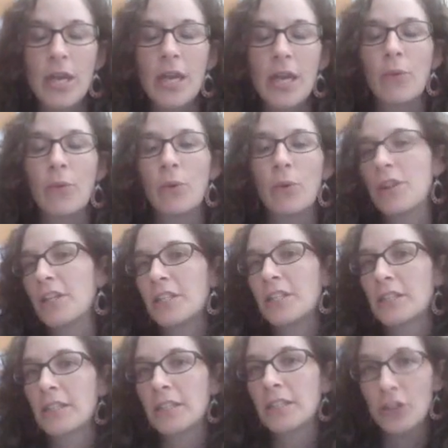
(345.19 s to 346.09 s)
with its
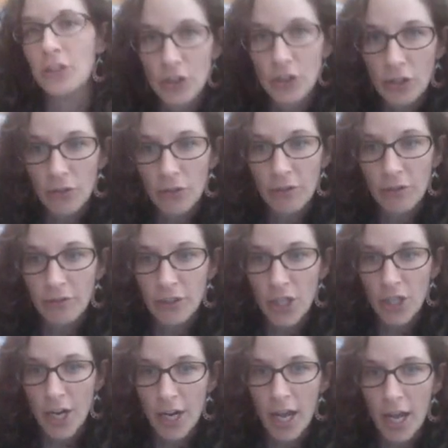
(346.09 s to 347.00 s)
conservative
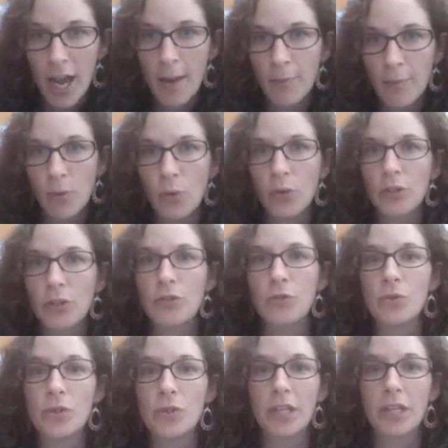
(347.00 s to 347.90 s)
agenda, I'm going to
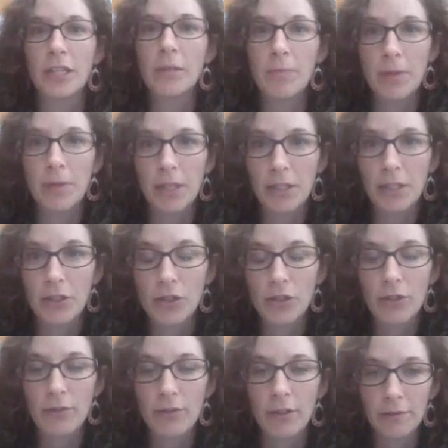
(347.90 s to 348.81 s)
suddenly be
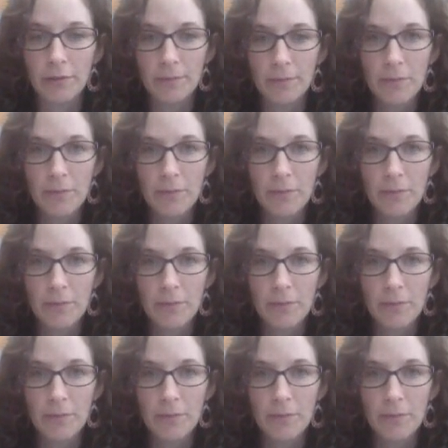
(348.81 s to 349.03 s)
conservative.